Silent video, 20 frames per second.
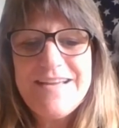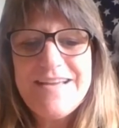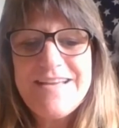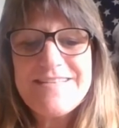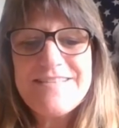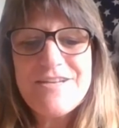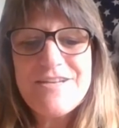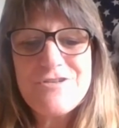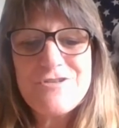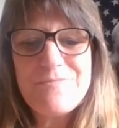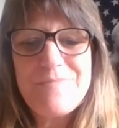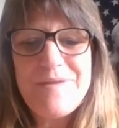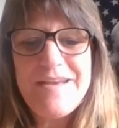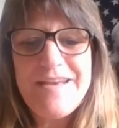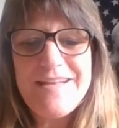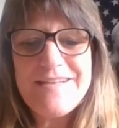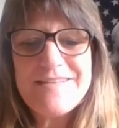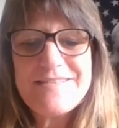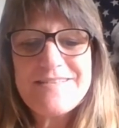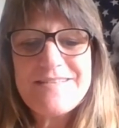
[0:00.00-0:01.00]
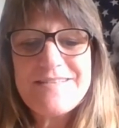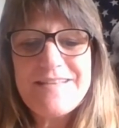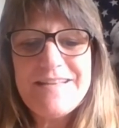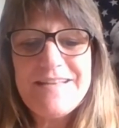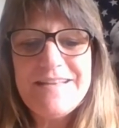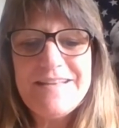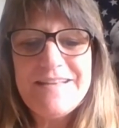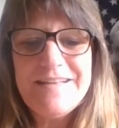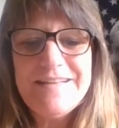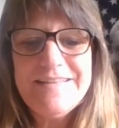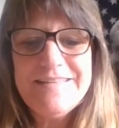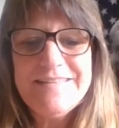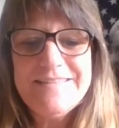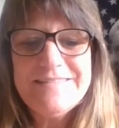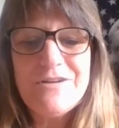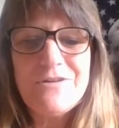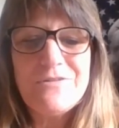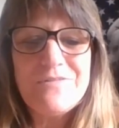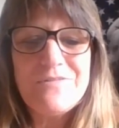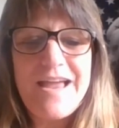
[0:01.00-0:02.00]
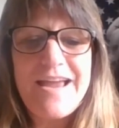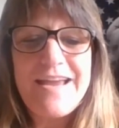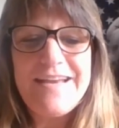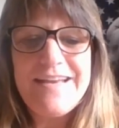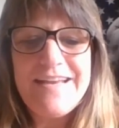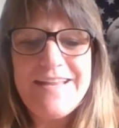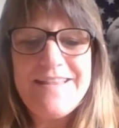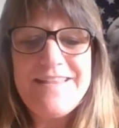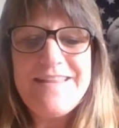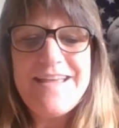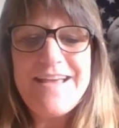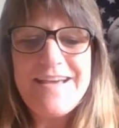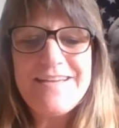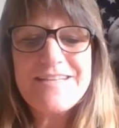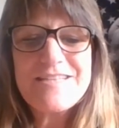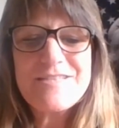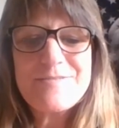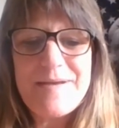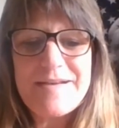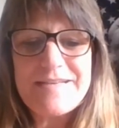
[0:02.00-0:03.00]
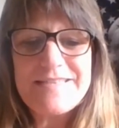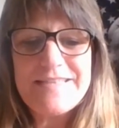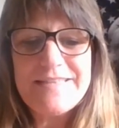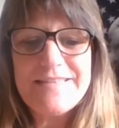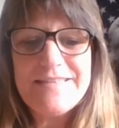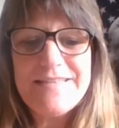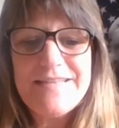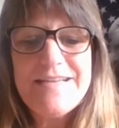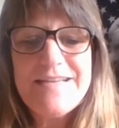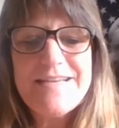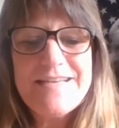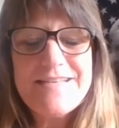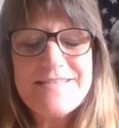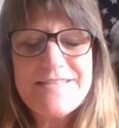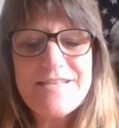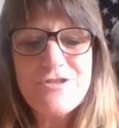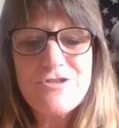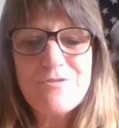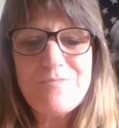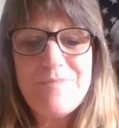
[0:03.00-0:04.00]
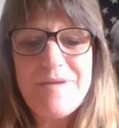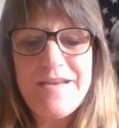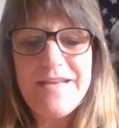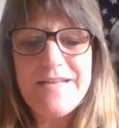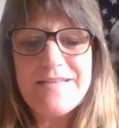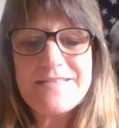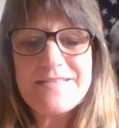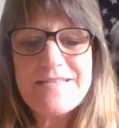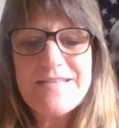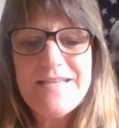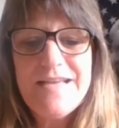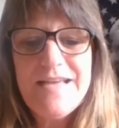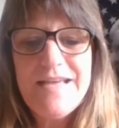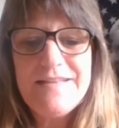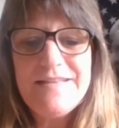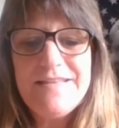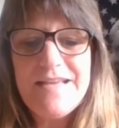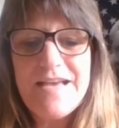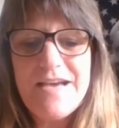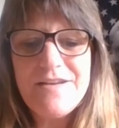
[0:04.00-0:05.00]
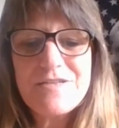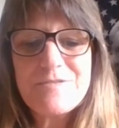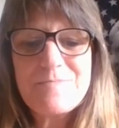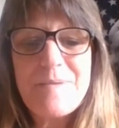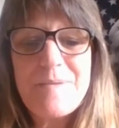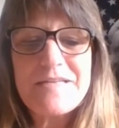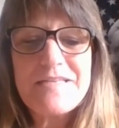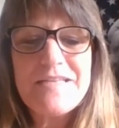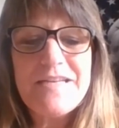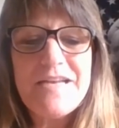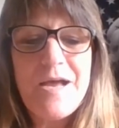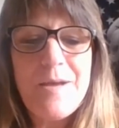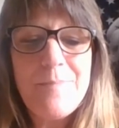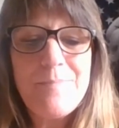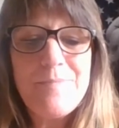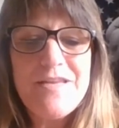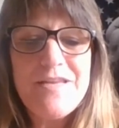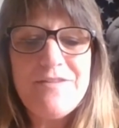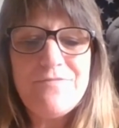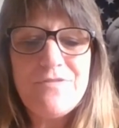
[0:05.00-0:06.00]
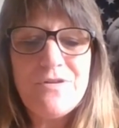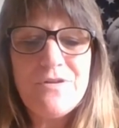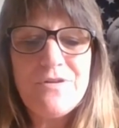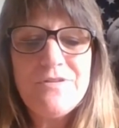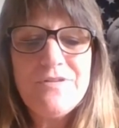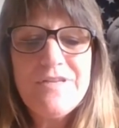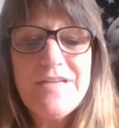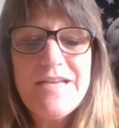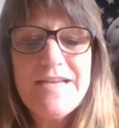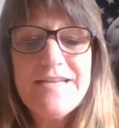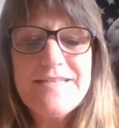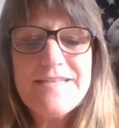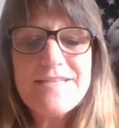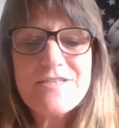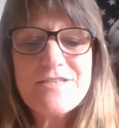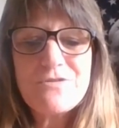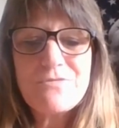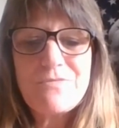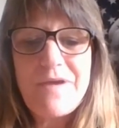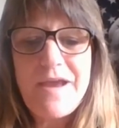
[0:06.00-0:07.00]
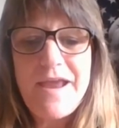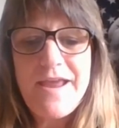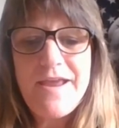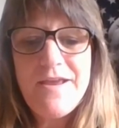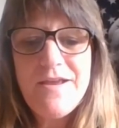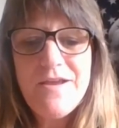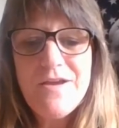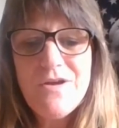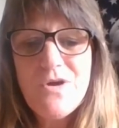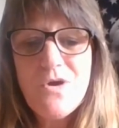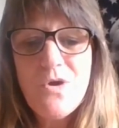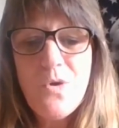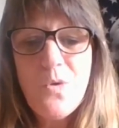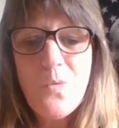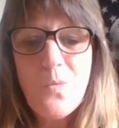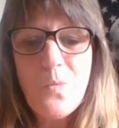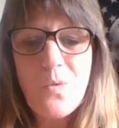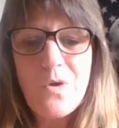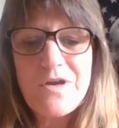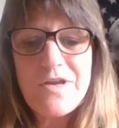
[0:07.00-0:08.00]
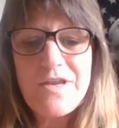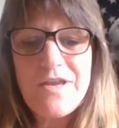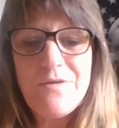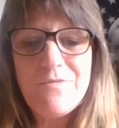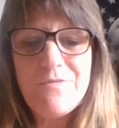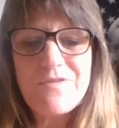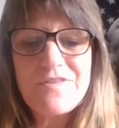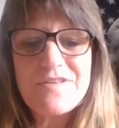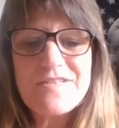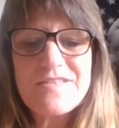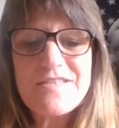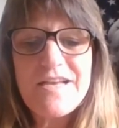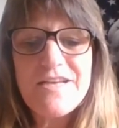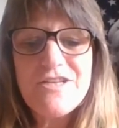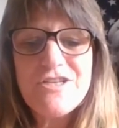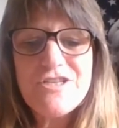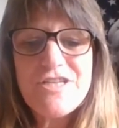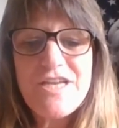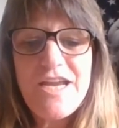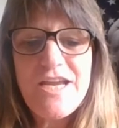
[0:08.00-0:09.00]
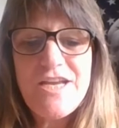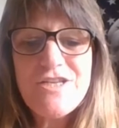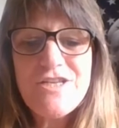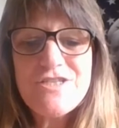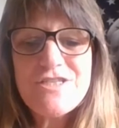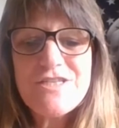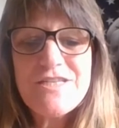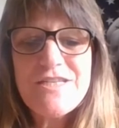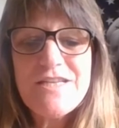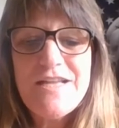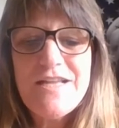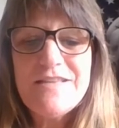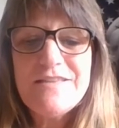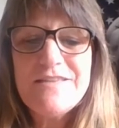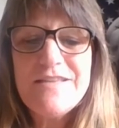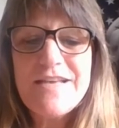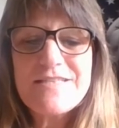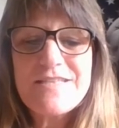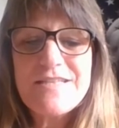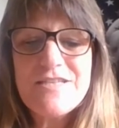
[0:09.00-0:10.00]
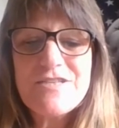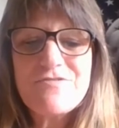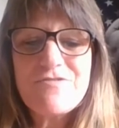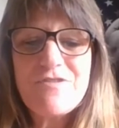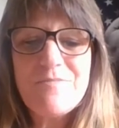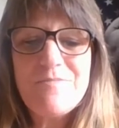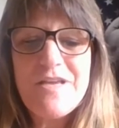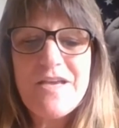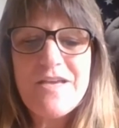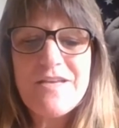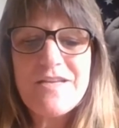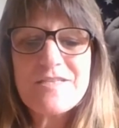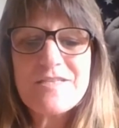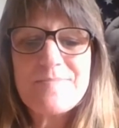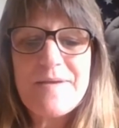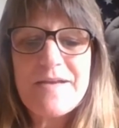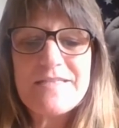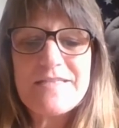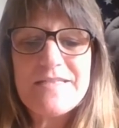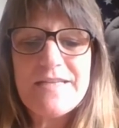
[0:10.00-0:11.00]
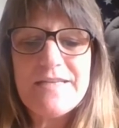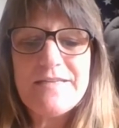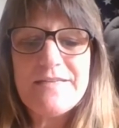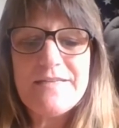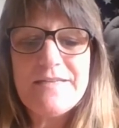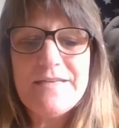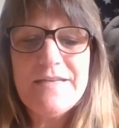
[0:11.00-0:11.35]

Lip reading: Essential meanings are light in the unexpected. Essential meanings: the unexpected upheaval, disarray, working with a sudden change, lessons from unexpected